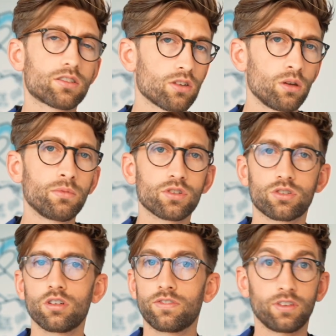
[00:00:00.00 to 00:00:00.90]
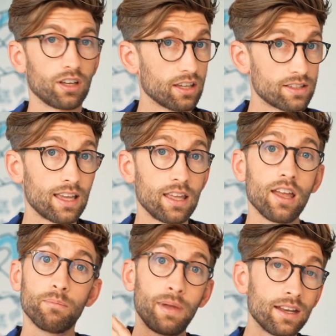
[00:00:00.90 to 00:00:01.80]
so much stuff and like I say
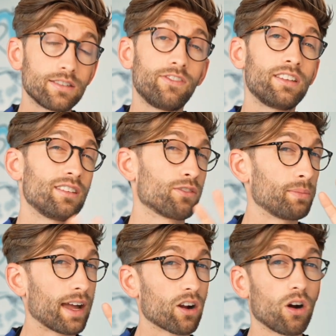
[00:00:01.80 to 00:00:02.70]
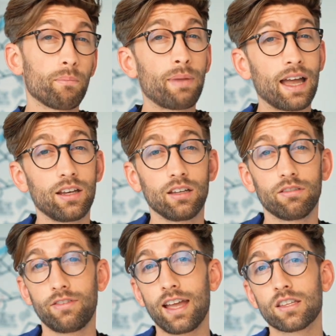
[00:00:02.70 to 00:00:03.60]
benefited from that compounding
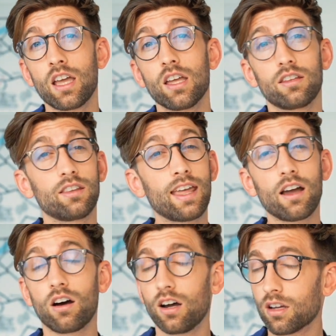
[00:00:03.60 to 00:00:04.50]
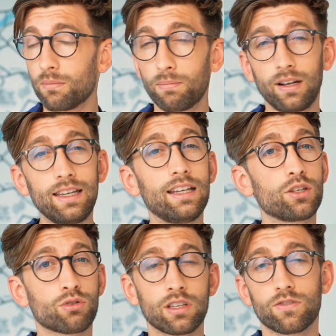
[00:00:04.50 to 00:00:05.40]
effect that they are a completely
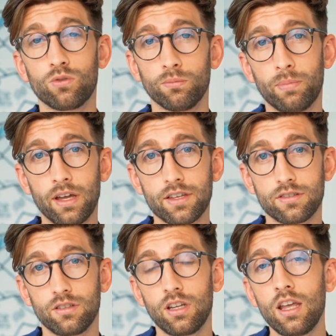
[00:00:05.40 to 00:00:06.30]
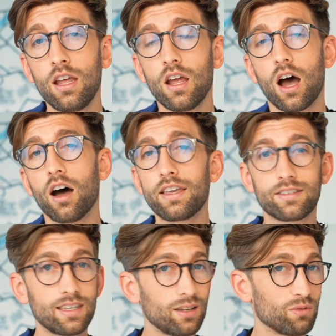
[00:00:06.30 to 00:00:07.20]
transformed person. I
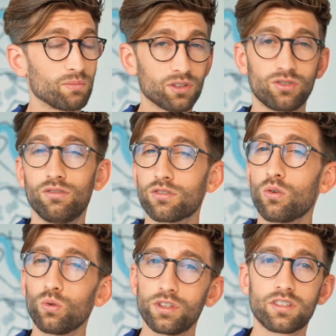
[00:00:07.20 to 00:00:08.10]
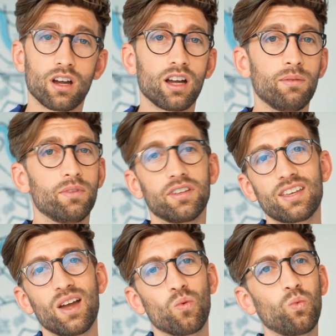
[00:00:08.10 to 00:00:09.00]
see it with my students all the time that
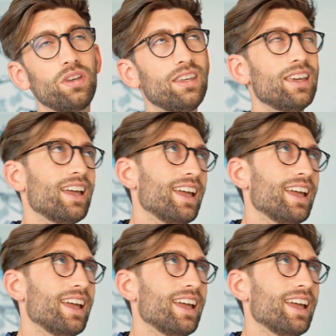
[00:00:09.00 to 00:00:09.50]
we